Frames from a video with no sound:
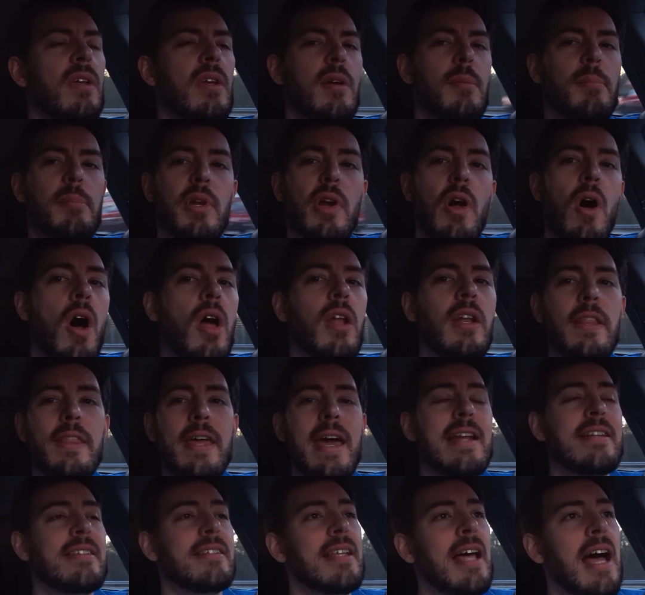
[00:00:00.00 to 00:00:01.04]
But all of
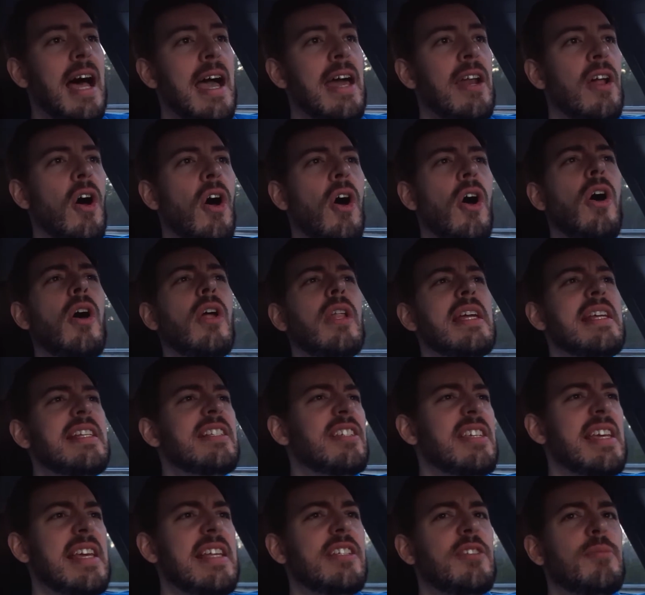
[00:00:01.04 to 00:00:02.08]
that aside,
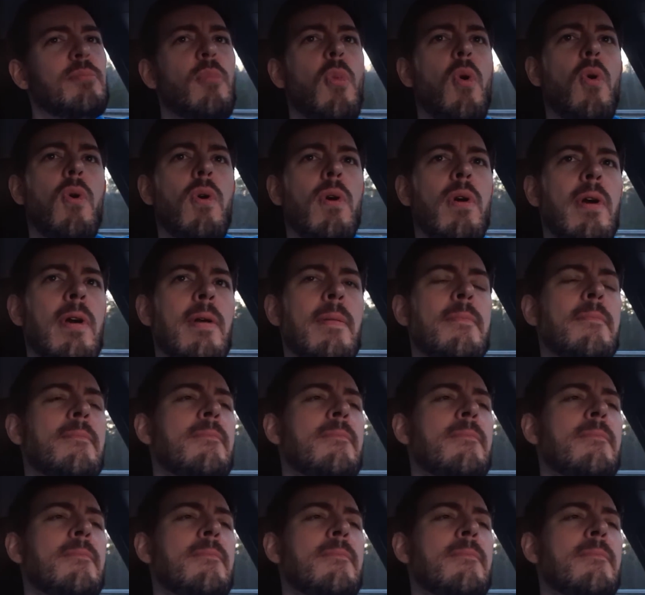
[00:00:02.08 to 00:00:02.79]
it's more,